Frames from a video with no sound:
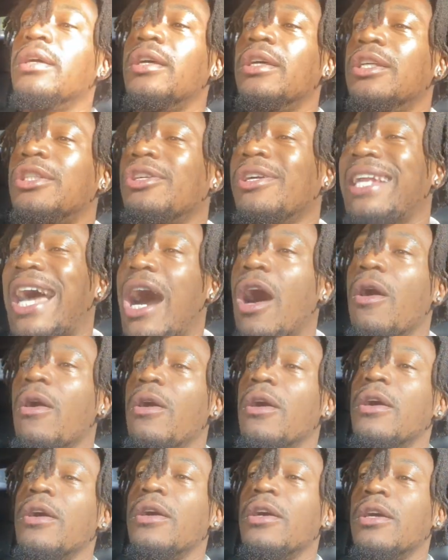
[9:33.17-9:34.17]
So now,
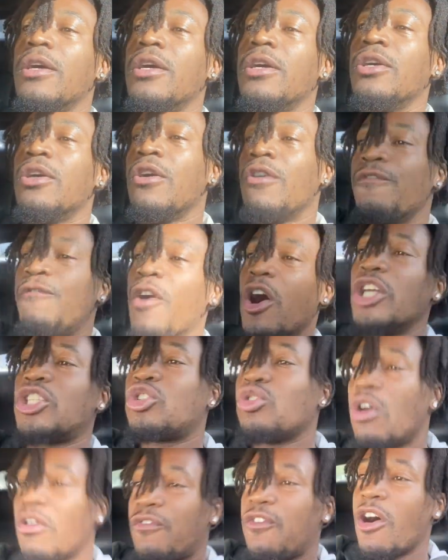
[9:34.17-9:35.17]
for to
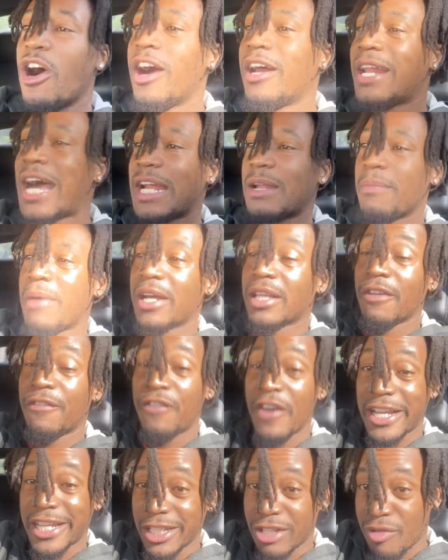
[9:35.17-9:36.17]
avoid a lot of
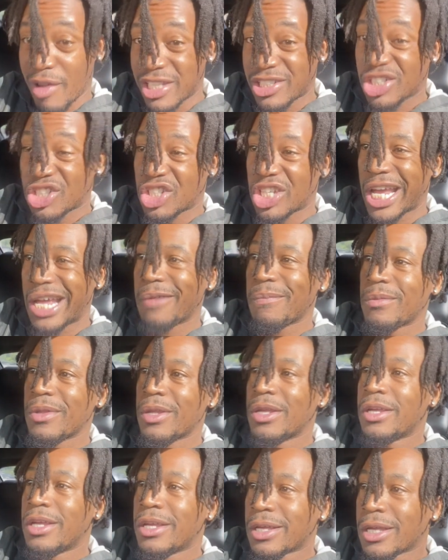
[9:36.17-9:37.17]
motherfucking crazy shit
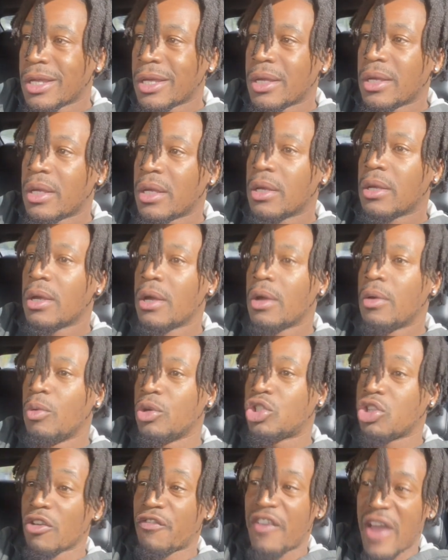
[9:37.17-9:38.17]
with
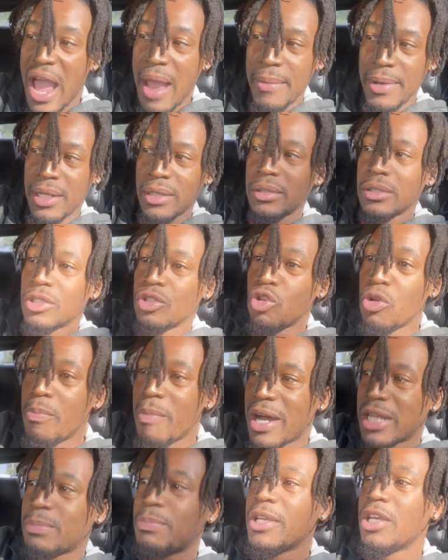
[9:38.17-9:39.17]
your family, you
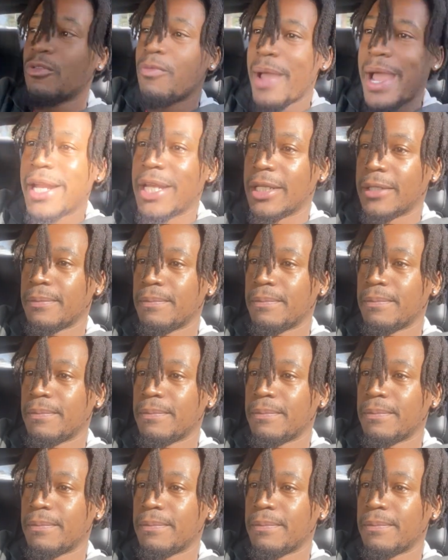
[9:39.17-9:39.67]
must be ready.